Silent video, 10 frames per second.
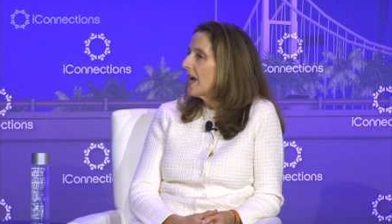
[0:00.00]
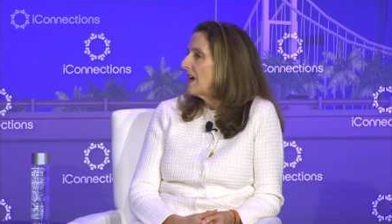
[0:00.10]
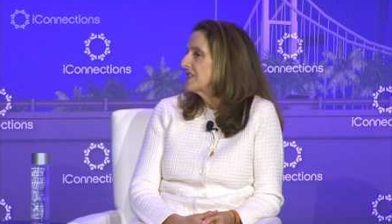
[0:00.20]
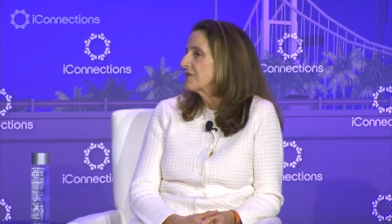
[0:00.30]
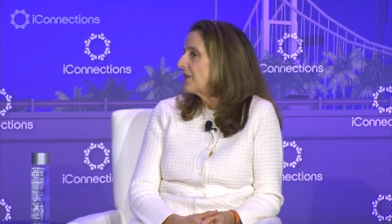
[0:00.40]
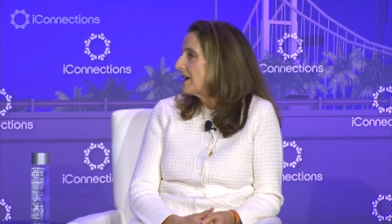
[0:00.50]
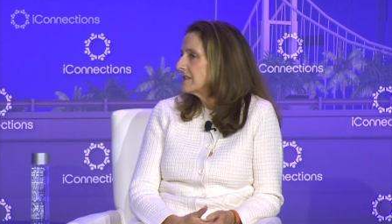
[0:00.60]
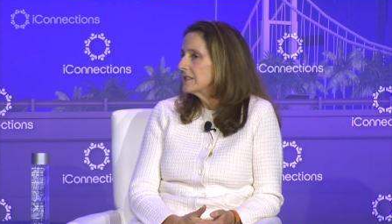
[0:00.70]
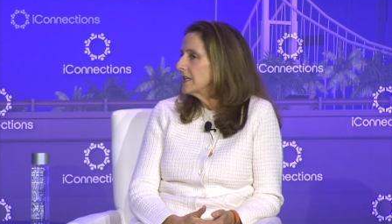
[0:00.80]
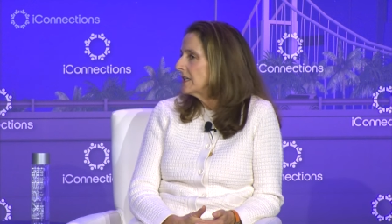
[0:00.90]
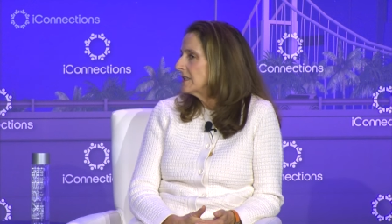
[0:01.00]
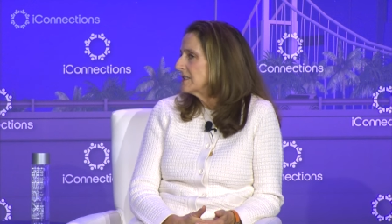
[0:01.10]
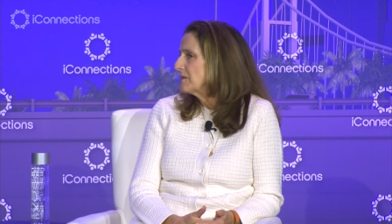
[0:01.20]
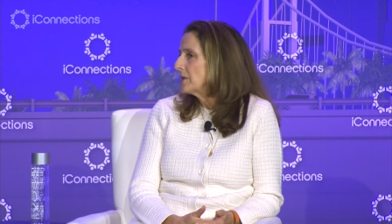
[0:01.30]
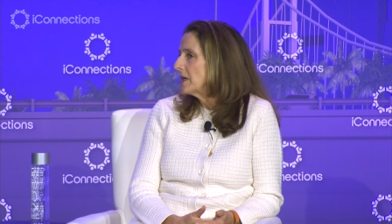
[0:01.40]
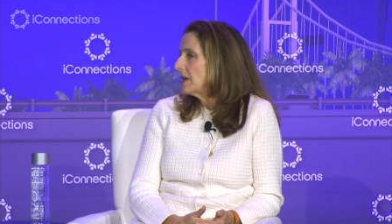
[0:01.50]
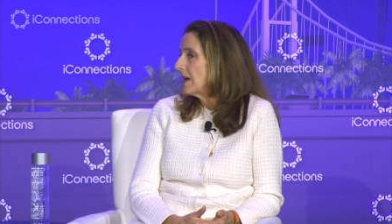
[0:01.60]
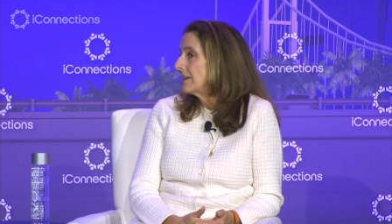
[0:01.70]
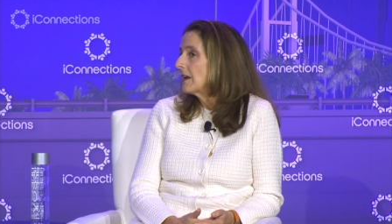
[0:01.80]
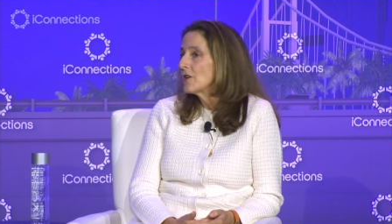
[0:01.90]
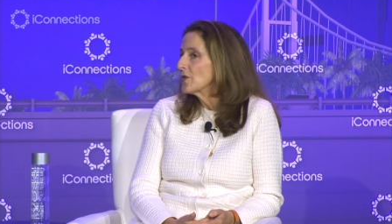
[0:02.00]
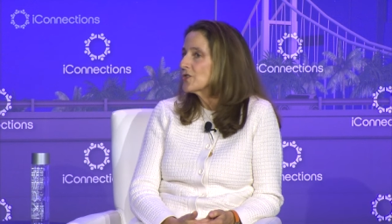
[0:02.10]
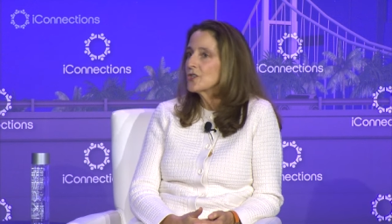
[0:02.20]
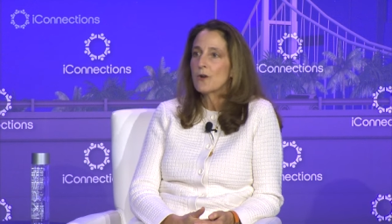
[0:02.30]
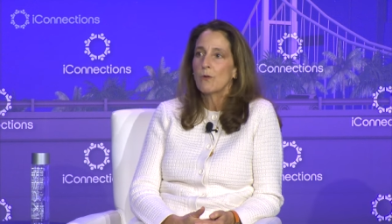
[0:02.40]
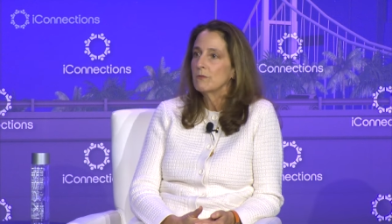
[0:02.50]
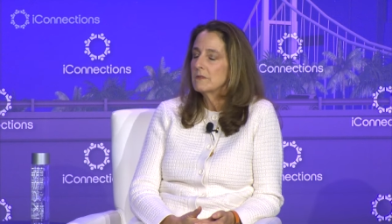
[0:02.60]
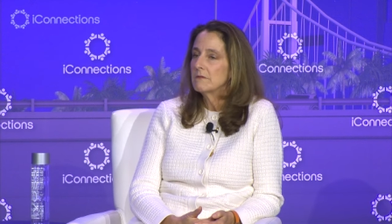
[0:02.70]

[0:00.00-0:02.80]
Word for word: It's fascinating to me, and I also